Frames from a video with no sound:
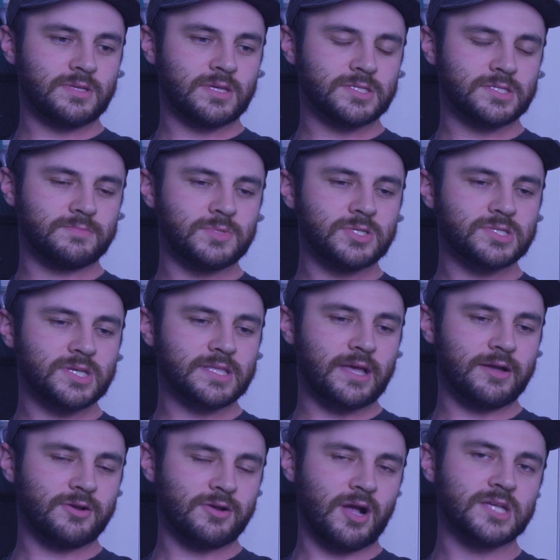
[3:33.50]
this music that
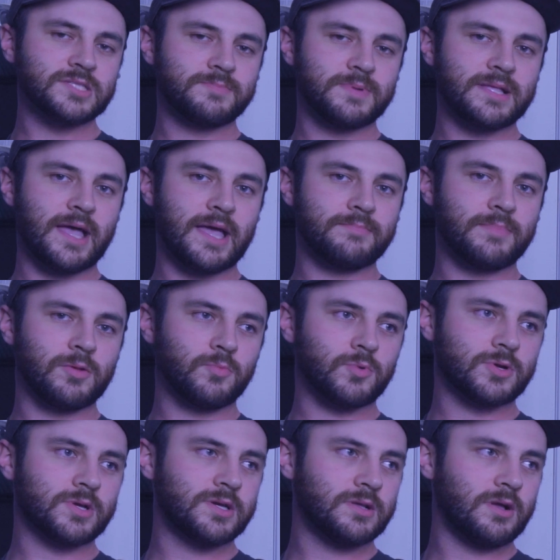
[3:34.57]
her husband had been
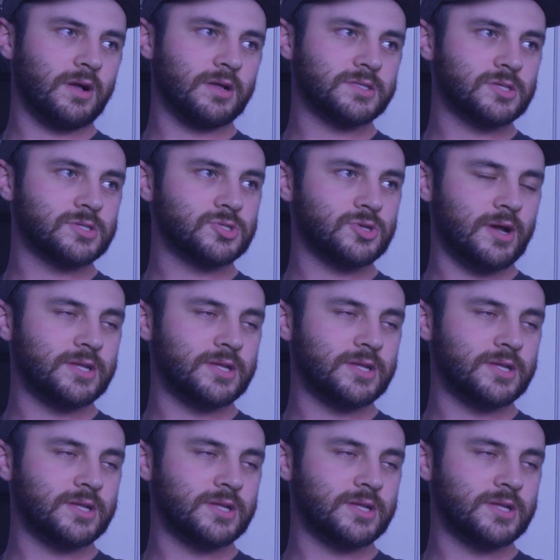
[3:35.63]
working on to try